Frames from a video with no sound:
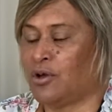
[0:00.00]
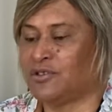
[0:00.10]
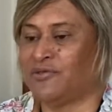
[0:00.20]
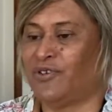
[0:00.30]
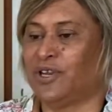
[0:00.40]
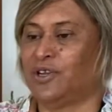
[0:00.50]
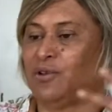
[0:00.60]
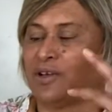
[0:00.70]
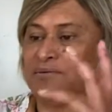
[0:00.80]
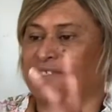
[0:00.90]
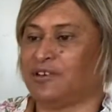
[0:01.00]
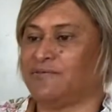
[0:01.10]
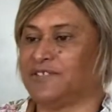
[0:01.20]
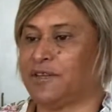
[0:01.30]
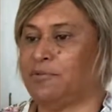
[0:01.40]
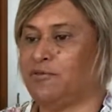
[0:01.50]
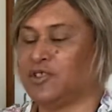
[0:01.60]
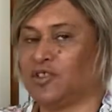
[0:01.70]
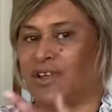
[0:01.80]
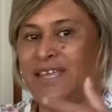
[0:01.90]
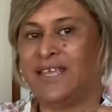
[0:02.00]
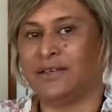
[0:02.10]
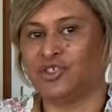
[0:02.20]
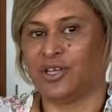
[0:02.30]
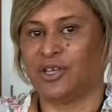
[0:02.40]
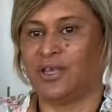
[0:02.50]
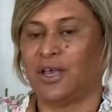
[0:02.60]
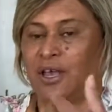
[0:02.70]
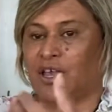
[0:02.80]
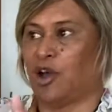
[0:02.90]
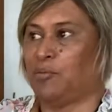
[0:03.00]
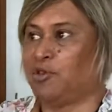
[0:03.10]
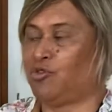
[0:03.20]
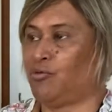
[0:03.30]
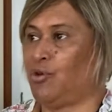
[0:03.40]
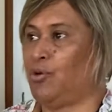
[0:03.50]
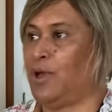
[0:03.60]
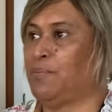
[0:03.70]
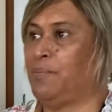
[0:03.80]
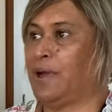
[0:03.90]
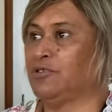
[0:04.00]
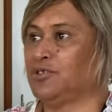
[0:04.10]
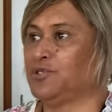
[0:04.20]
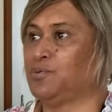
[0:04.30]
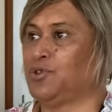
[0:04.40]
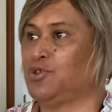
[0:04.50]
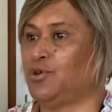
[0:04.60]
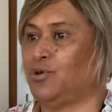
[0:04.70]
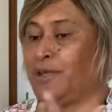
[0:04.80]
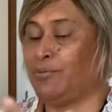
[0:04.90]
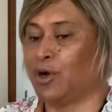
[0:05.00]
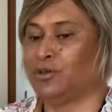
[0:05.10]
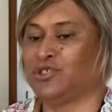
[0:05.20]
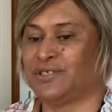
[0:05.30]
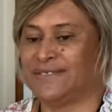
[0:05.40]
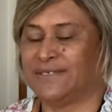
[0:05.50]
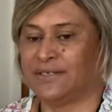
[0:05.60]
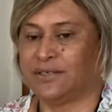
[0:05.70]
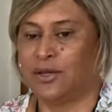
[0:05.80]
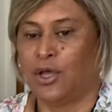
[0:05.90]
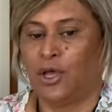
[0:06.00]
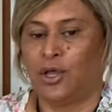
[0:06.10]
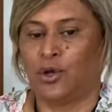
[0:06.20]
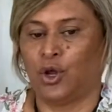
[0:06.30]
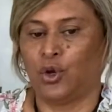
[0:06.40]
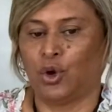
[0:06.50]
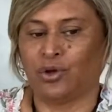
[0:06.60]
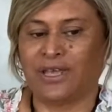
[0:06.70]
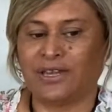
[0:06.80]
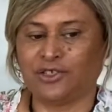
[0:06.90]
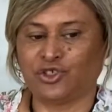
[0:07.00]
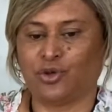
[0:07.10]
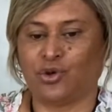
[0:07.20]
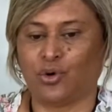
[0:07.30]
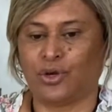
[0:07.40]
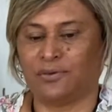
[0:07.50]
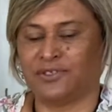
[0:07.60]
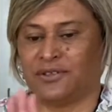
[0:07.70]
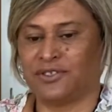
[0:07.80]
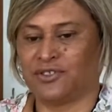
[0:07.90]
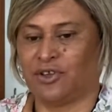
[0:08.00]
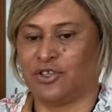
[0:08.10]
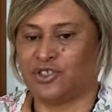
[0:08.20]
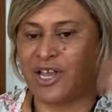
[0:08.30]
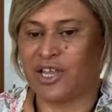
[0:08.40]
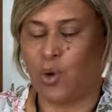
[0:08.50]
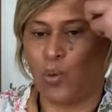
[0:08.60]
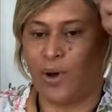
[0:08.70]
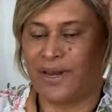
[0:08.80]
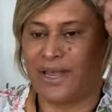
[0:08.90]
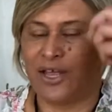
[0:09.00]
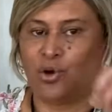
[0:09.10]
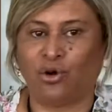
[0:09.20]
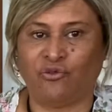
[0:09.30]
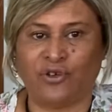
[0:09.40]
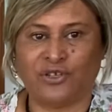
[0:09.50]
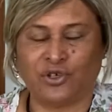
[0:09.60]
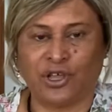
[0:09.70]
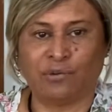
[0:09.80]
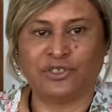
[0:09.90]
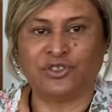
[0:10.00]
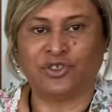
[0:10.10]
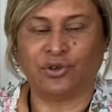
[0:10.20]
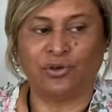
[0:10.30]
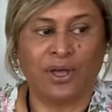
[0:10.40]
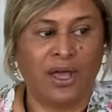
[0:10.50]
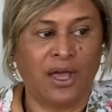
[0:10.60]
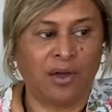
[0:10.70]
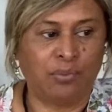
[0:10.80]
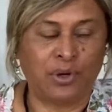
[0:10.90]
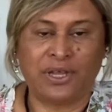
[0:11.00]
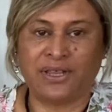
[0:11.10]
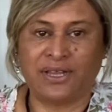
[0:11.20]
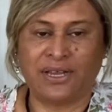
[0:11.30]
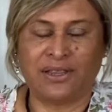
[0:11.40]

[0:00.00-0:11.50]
feeling like I'm saying for some of you, it's like energy coming through, and boundaries with your emotions, and not getting too caught up. So it's like taking one hat off as you go into, and putting